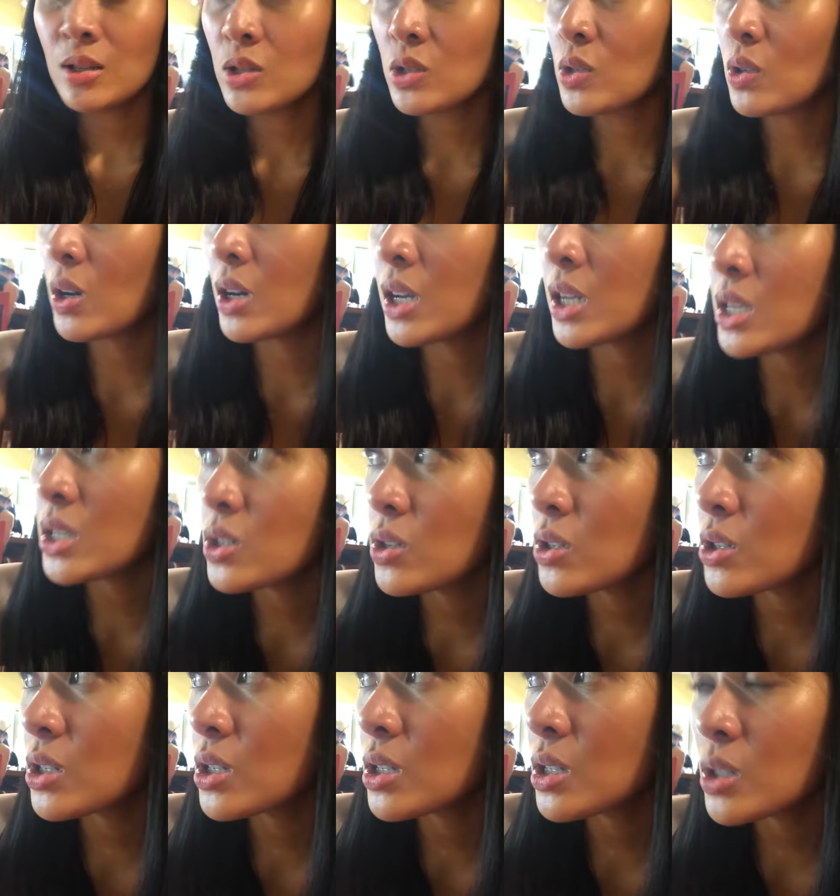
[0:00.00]
So, I should
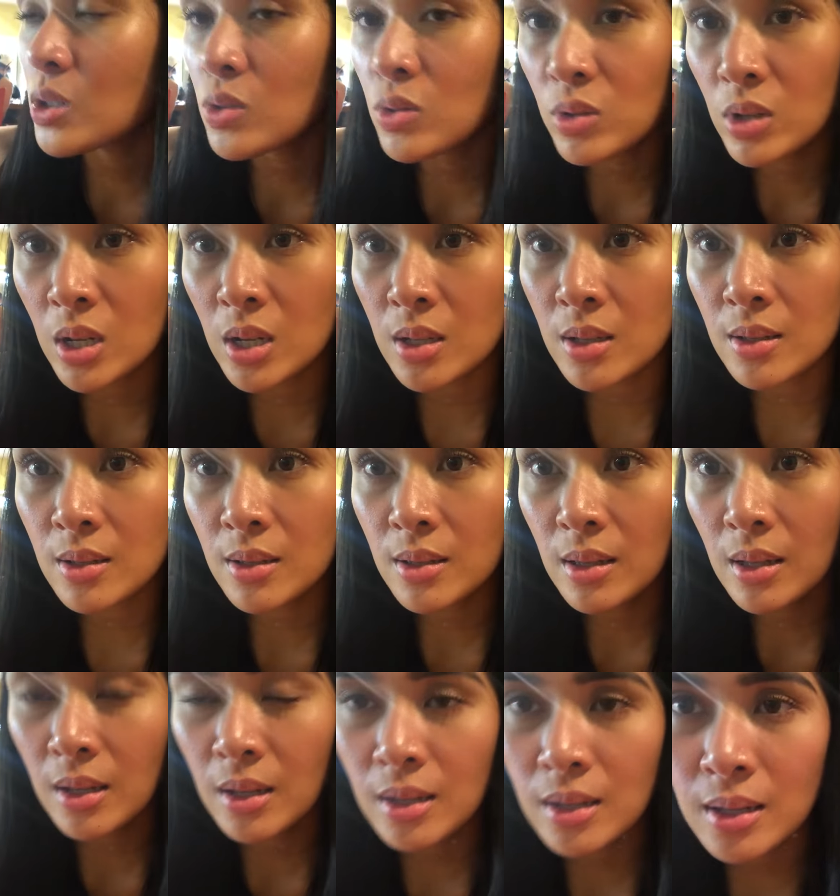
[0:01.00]
just do that.
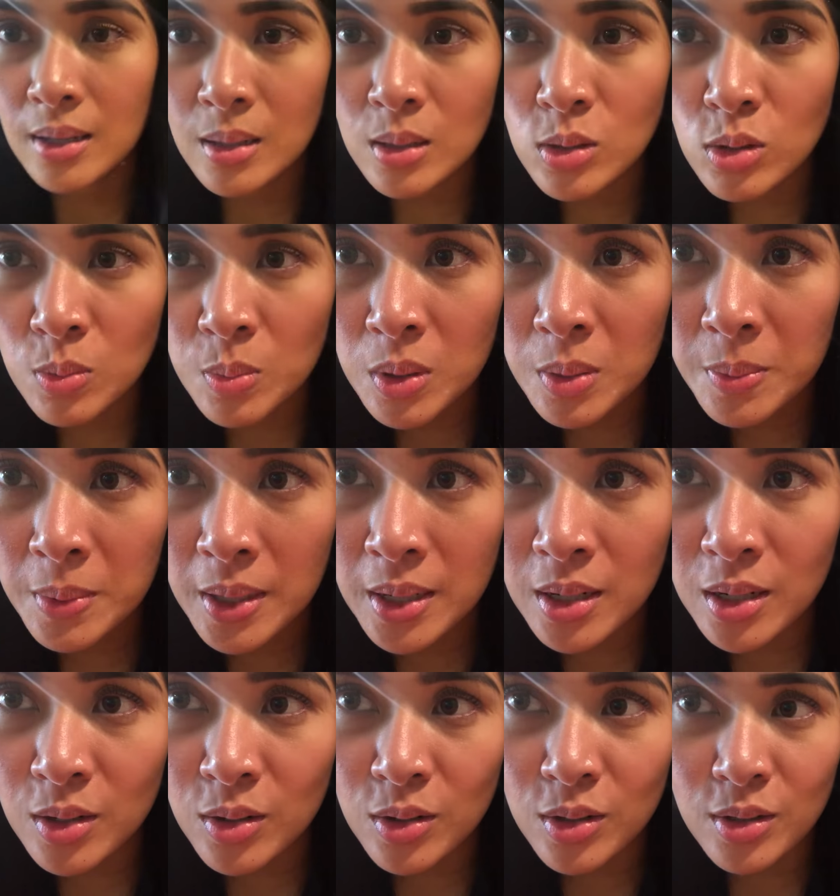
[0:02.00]
And super
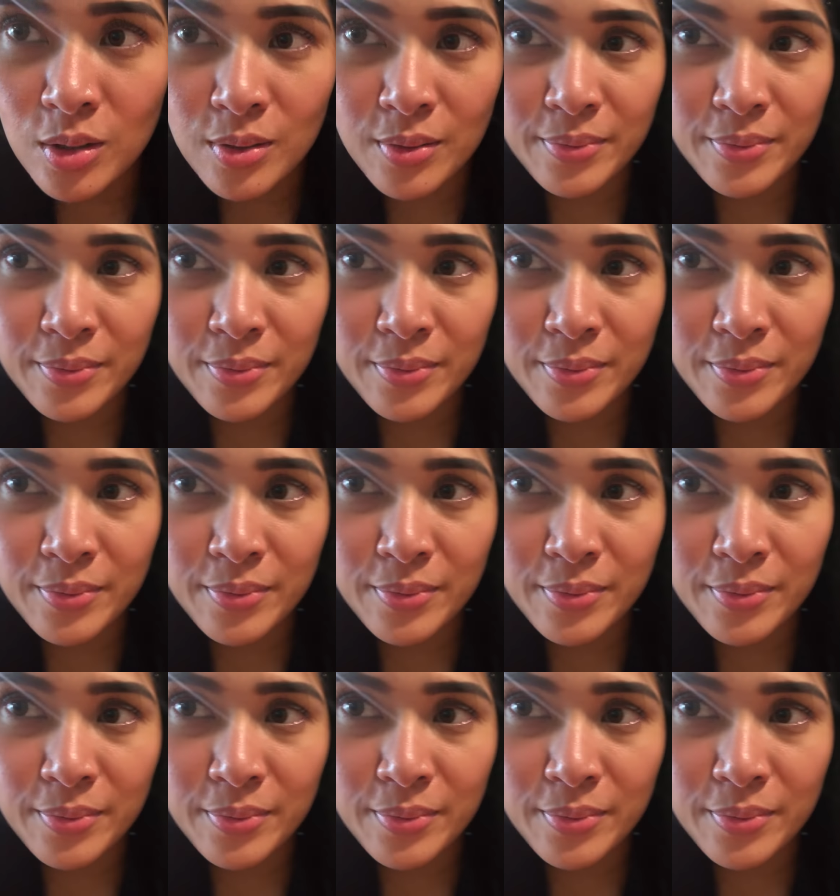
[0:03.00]
paranoid.